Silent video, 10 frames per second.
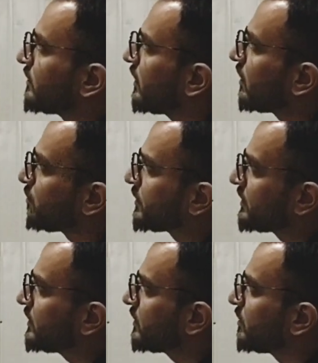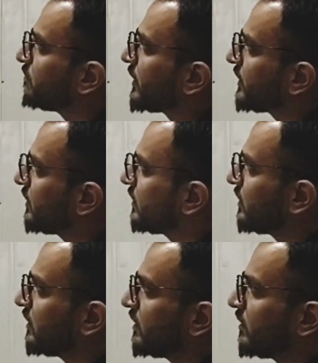our patient met
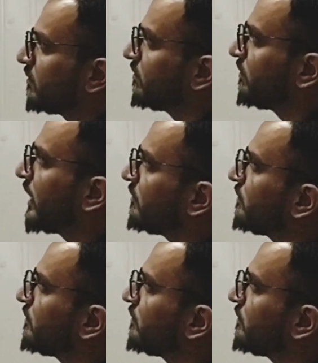5